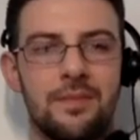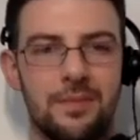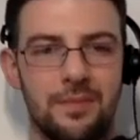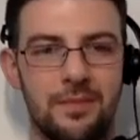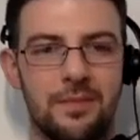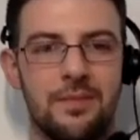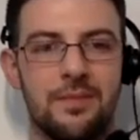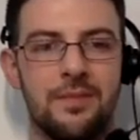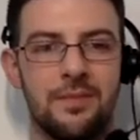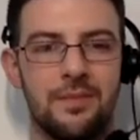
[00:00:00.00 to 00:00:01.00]
So why not
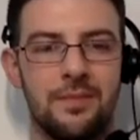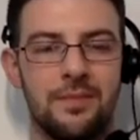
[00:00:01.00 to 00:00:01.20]
connect?